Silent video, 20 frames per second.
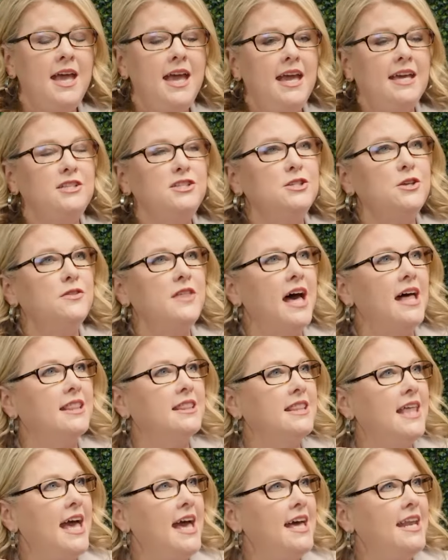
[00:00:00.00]
And so that
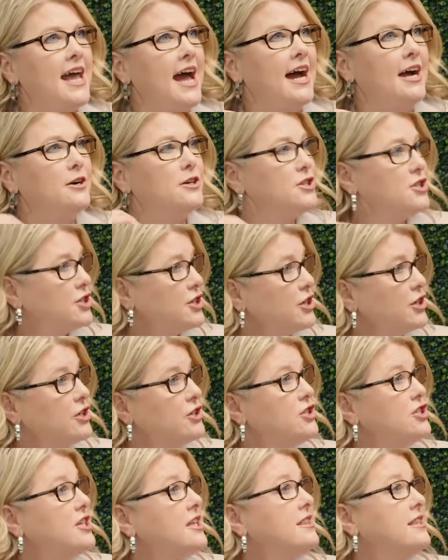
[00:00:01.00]
led our
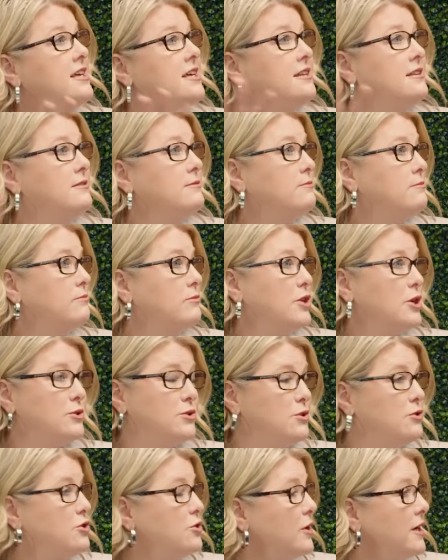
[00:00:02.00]
church and then
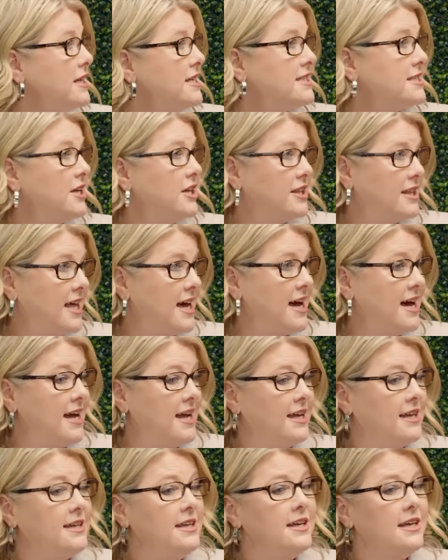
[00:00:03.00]
those who join us
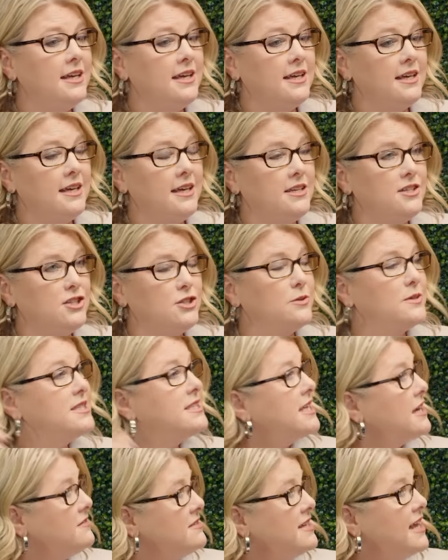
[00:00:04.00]
online into a
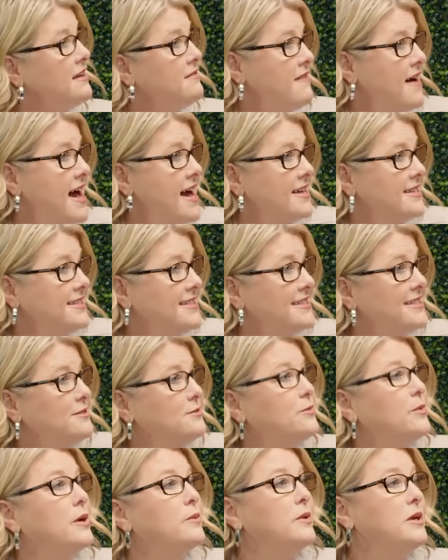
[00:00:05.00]
seven day fast
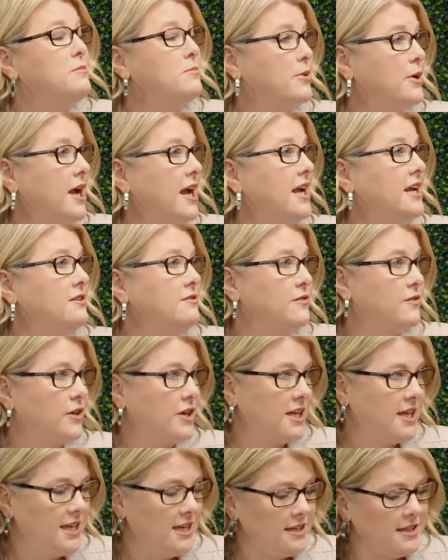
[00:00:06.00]
where we prayed right. for
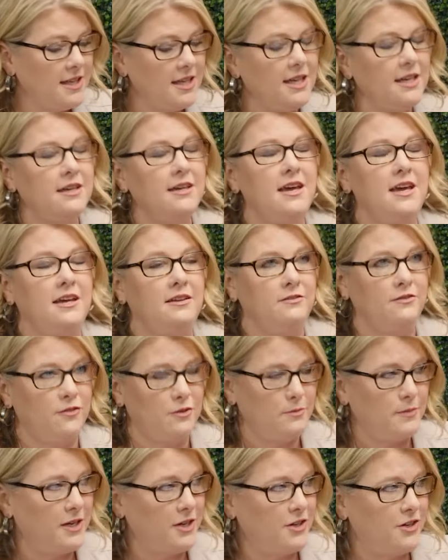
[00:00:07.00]
healing and
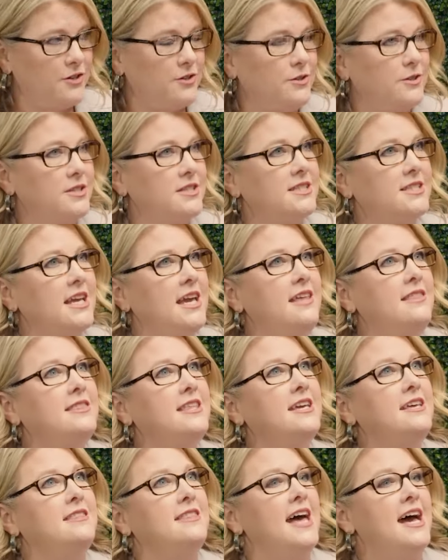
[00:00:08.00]
for miracles. Mm-hmm. And mm.
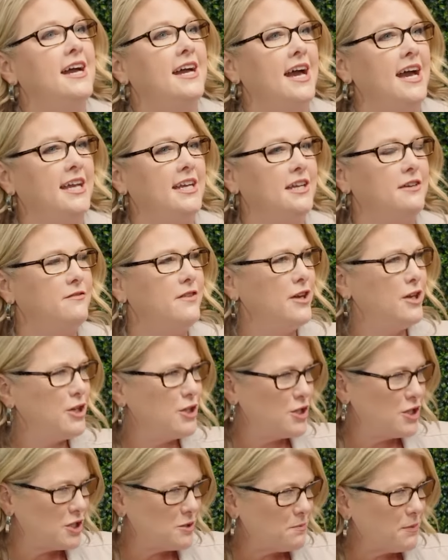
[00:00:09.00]
then that kind of
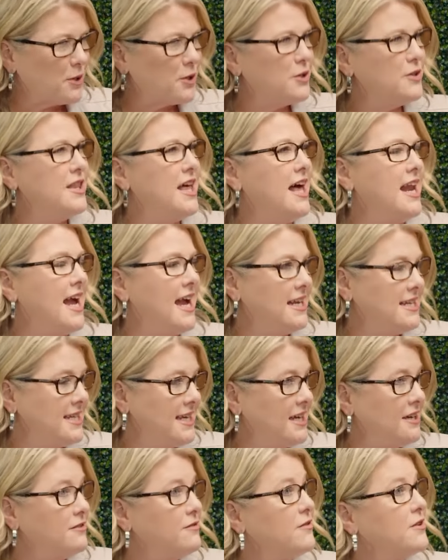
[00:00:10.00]
spurred that
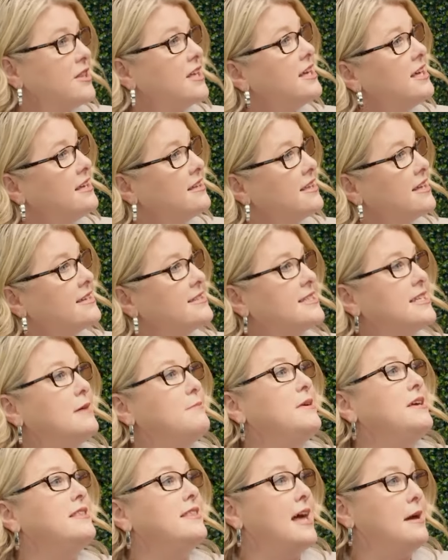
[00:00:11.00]
idea for the Healing
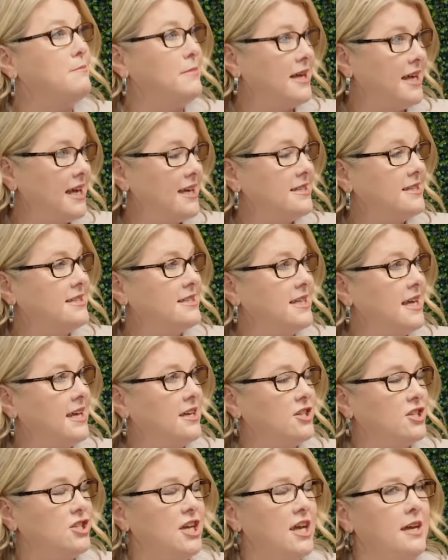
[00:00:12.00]
Summit, and that began to
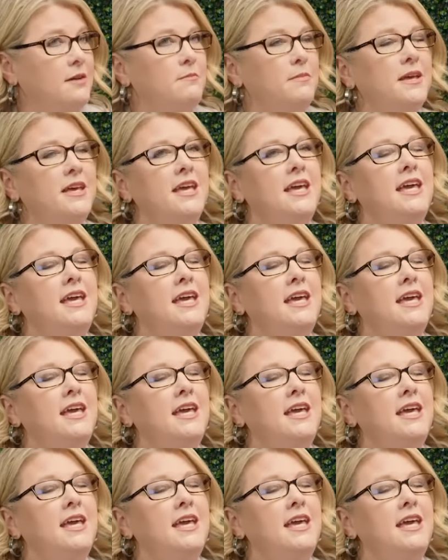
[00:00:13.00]
take shape.